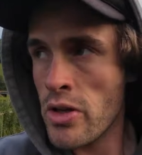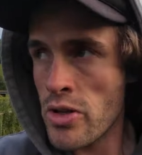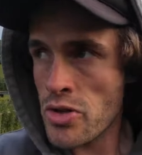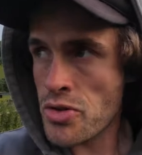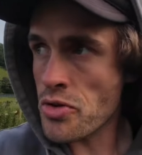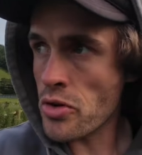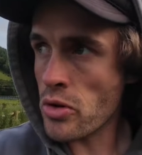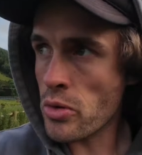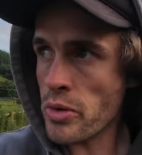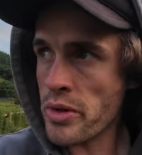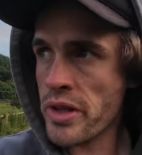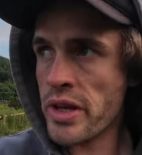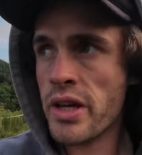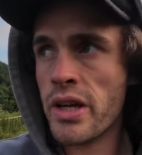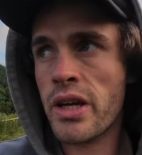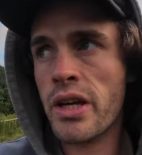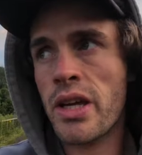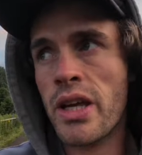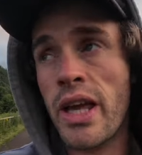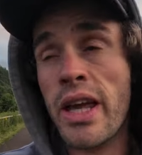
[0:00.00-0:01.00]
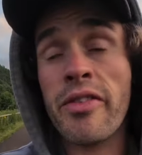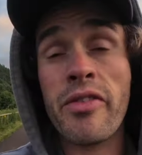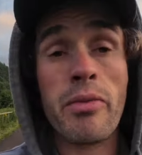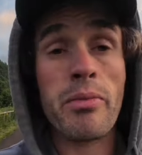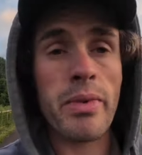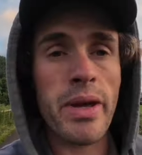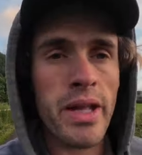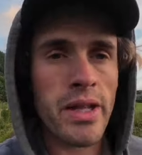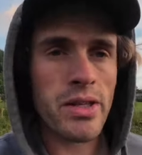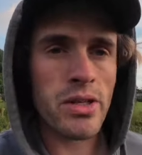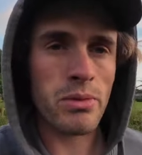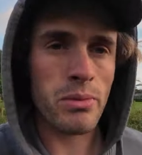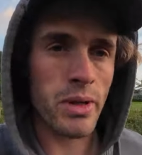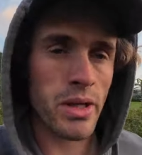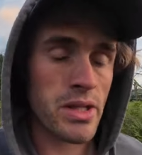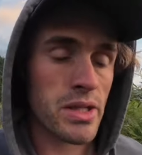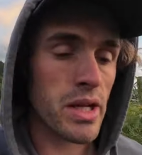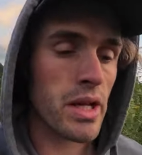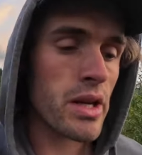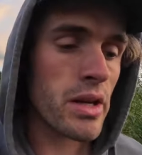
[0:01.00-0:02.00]
struggle with it, even me to some
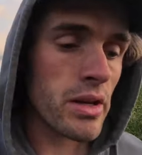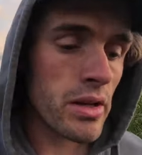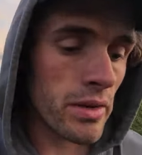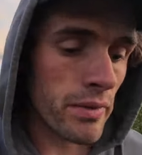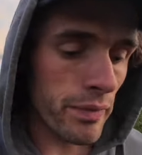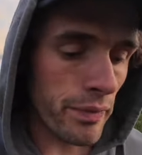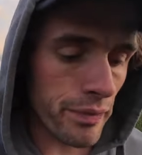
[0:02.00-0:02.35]
extent,